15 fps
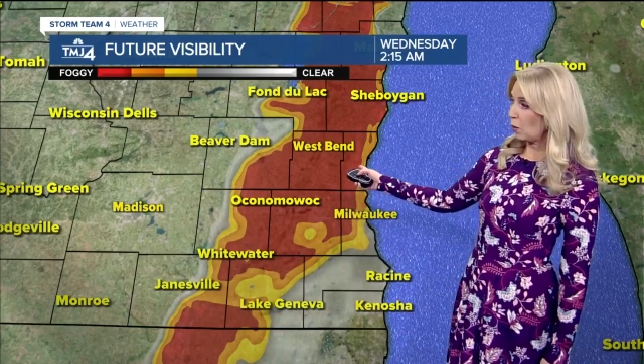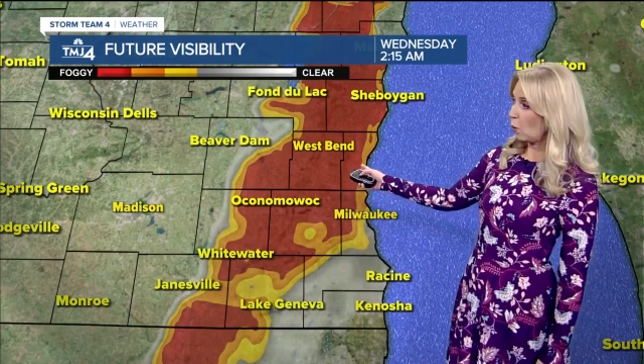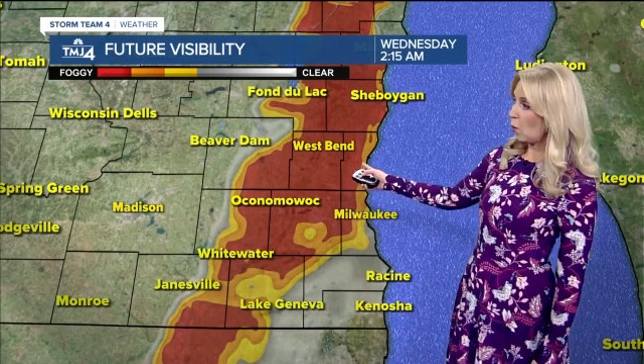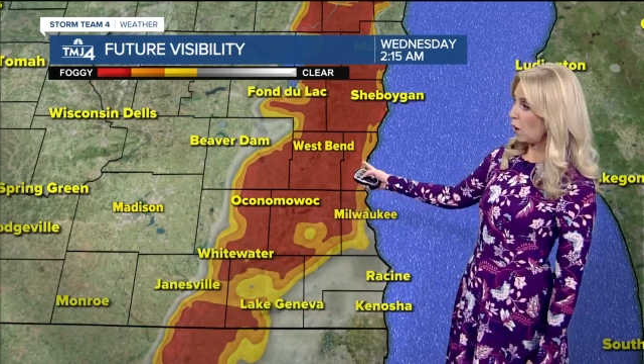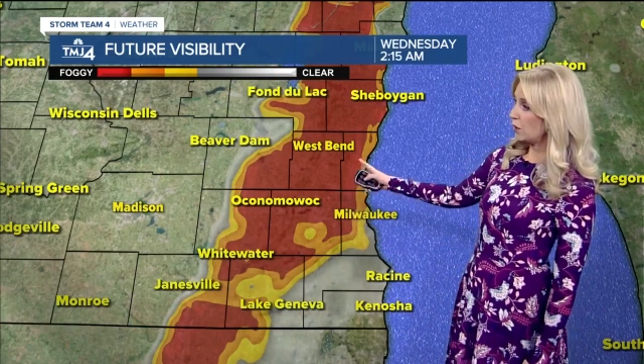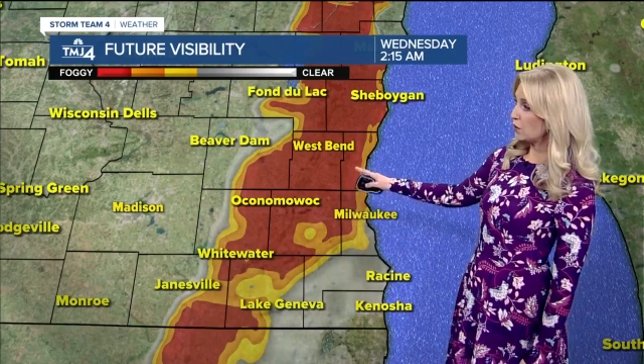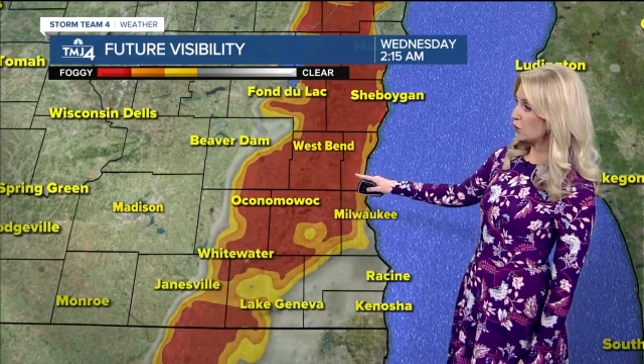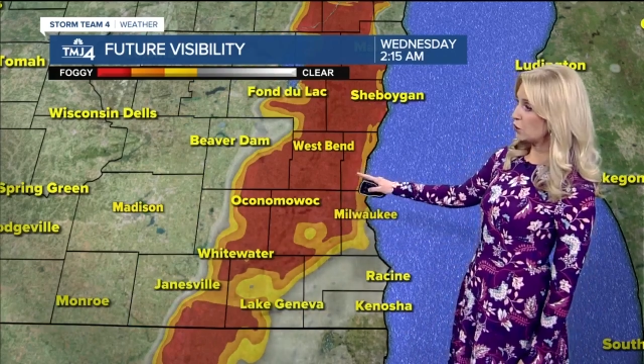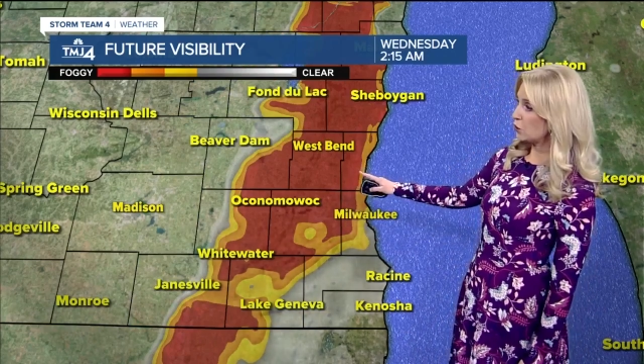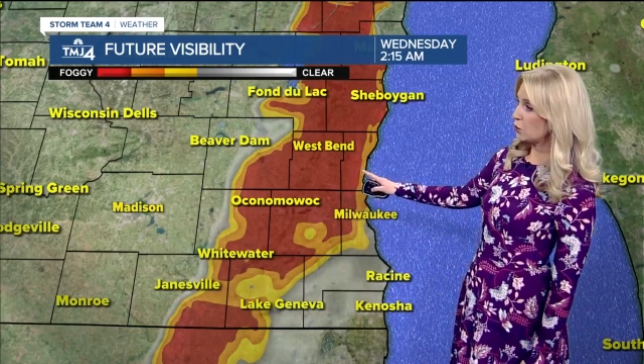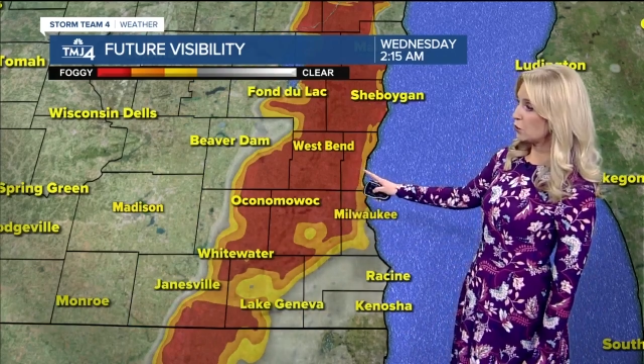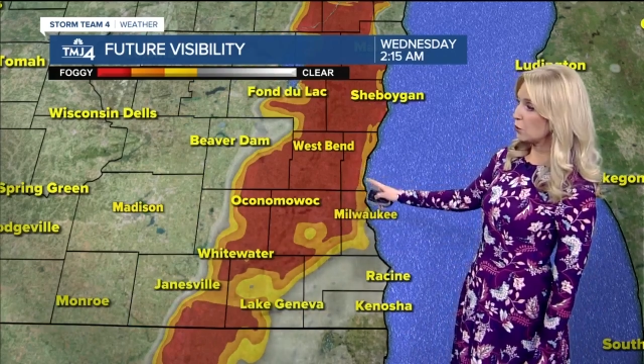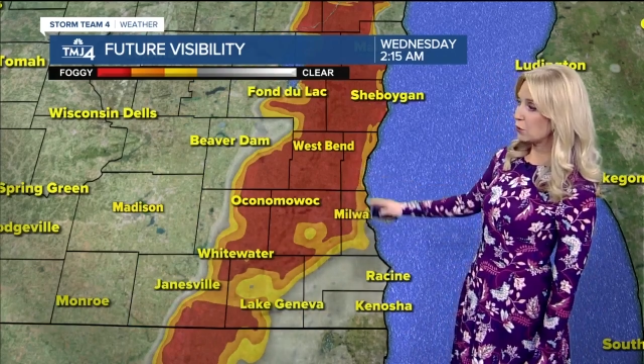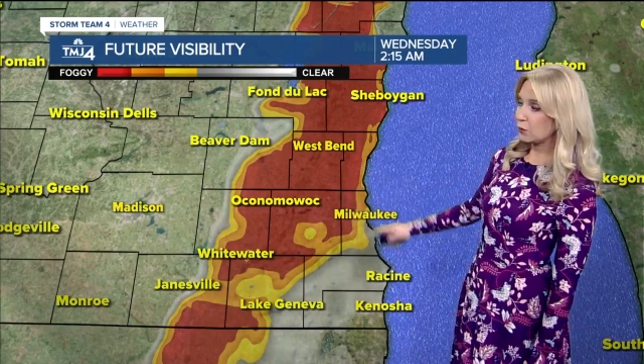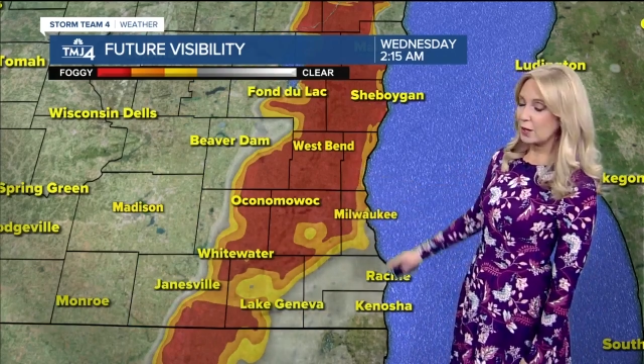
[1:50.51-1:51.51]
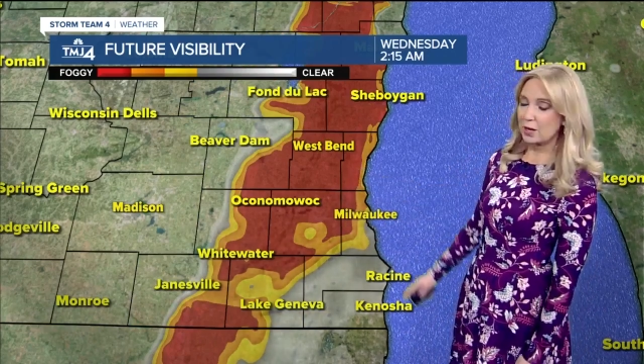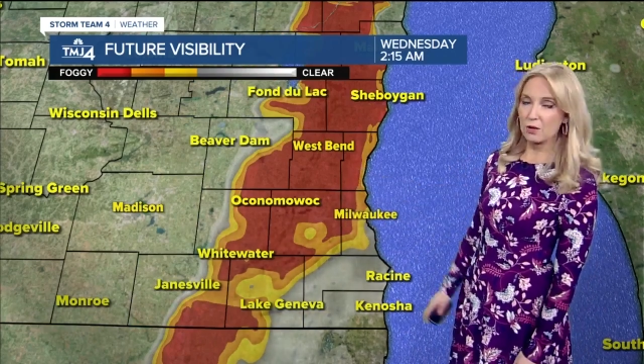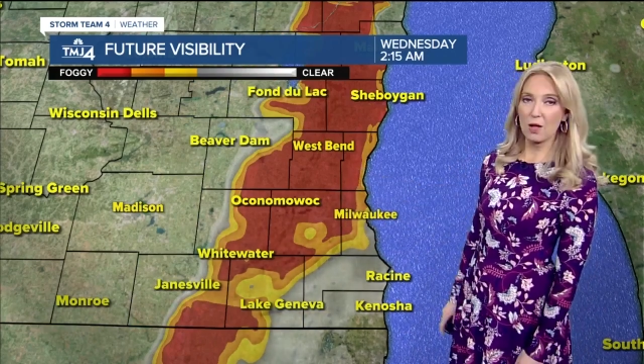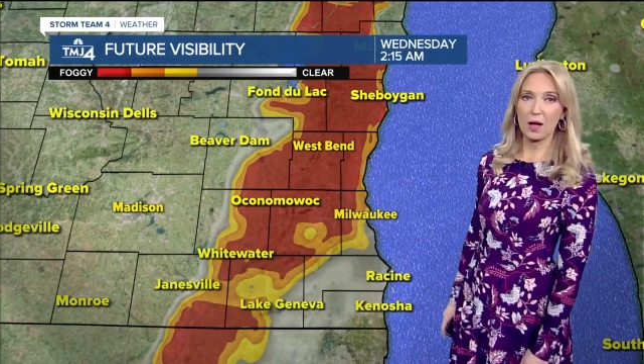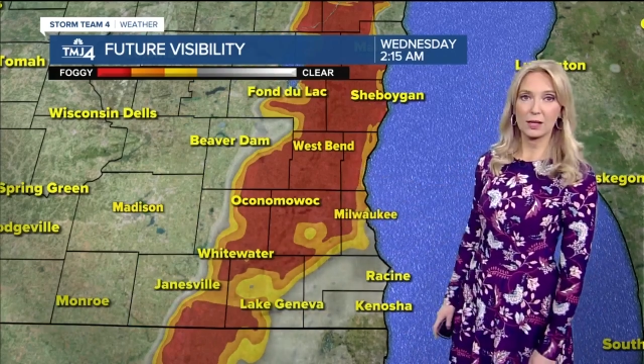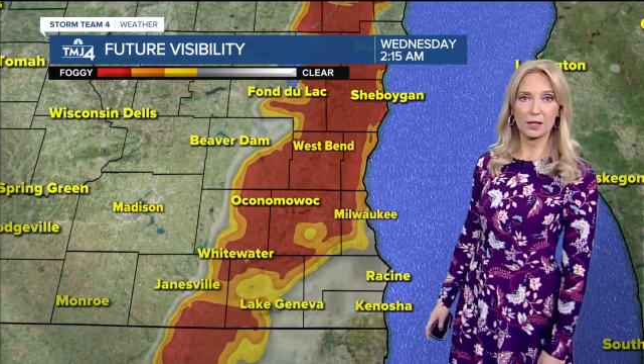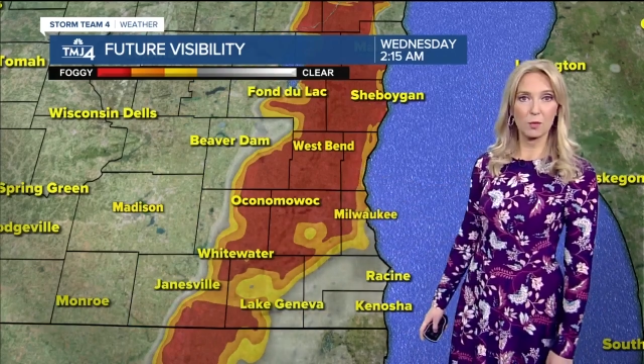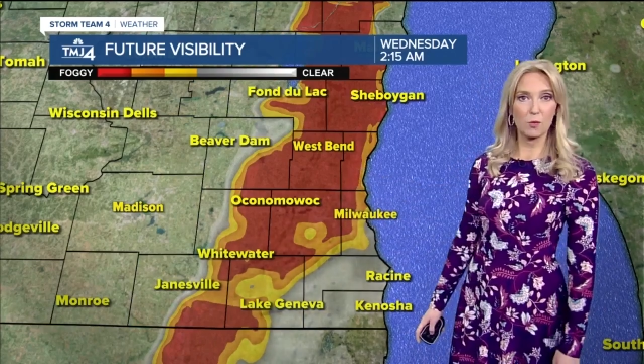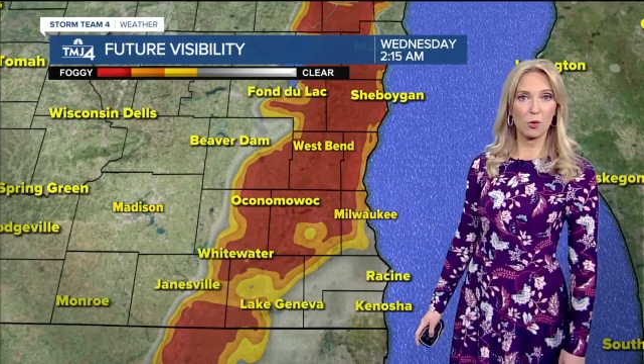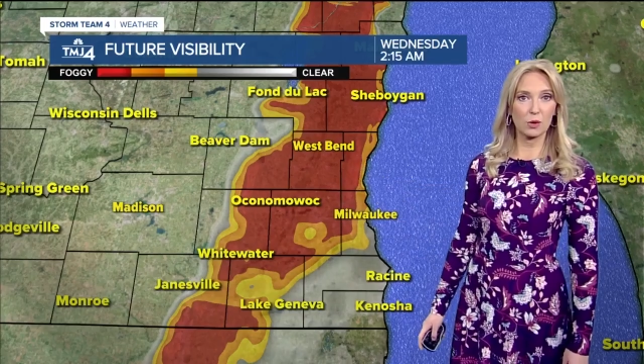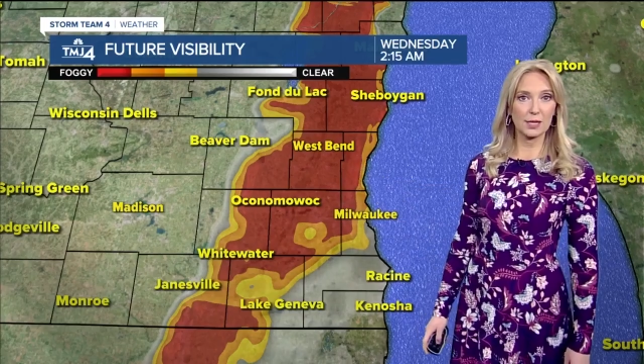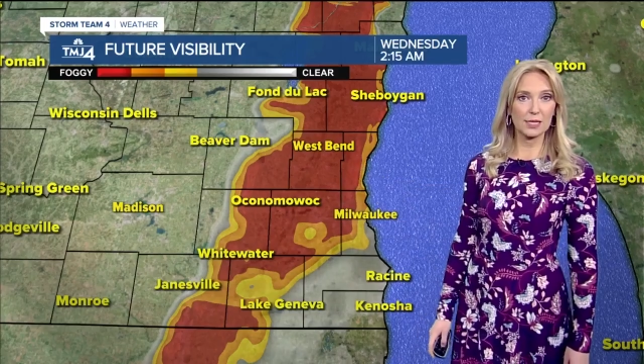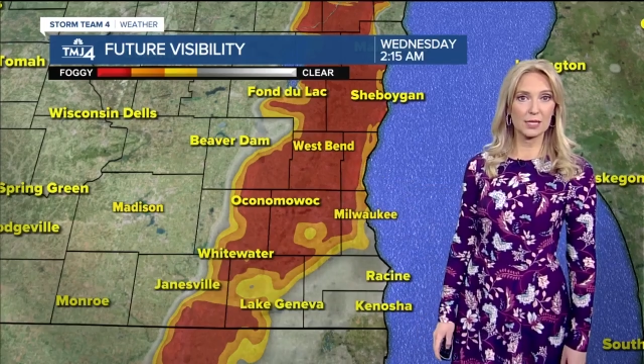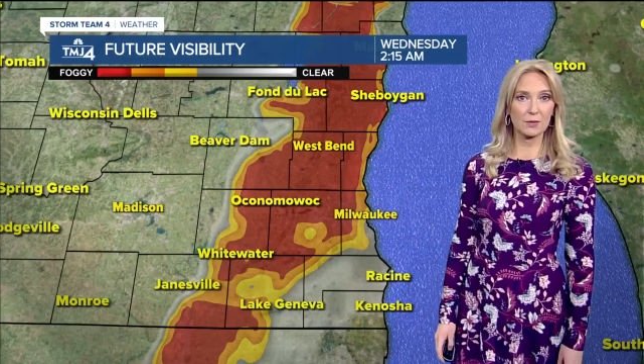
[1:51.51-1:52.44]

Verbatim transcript: 1, 2, 3 o'clock in the morning.